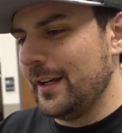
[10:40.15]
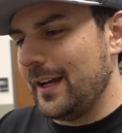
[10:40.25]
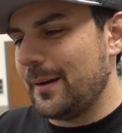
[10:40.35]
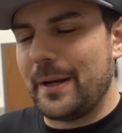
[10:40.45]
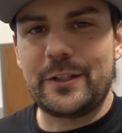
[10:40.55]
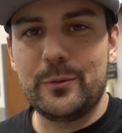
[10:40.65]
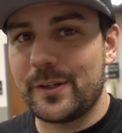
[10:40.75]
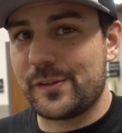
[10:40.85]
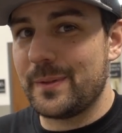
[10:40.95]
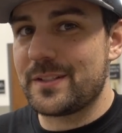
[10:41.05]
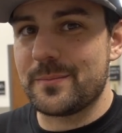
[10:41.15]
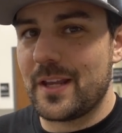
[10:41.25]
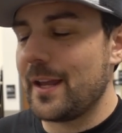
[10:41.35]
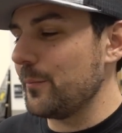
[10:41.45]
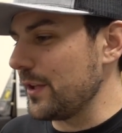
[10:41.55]
I do wanna spend some
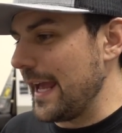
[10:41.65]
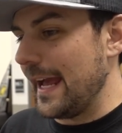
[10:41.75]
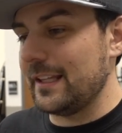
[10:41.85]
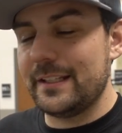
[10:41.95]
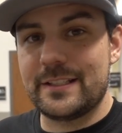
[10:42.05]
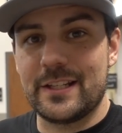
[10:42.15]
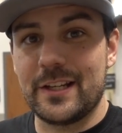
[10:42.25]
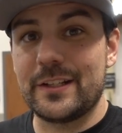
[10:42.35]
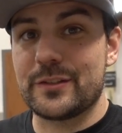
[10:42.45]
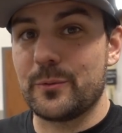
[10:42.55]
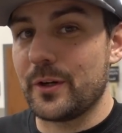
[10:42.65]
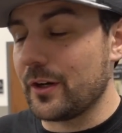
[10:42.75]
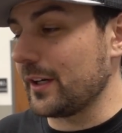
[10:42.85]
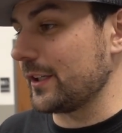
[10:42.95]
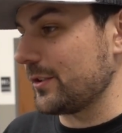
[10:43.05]
time with Allie tonight, so we
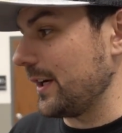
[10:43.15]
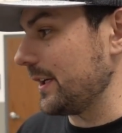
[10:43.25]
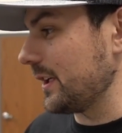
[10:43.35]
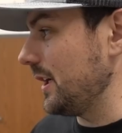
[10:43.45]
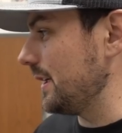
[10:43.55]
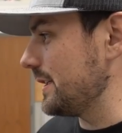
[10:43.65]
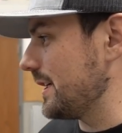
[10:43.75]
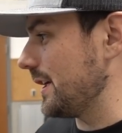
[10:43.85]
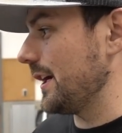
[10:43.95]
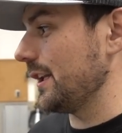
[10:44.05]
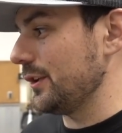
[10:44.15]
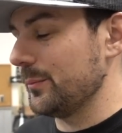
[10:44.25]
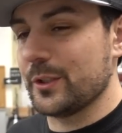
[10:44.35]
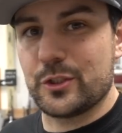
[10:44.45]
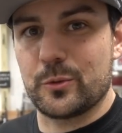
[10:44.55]
are gonna try and cut tonight a little
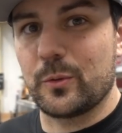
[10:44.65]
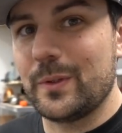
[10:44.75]
bit short.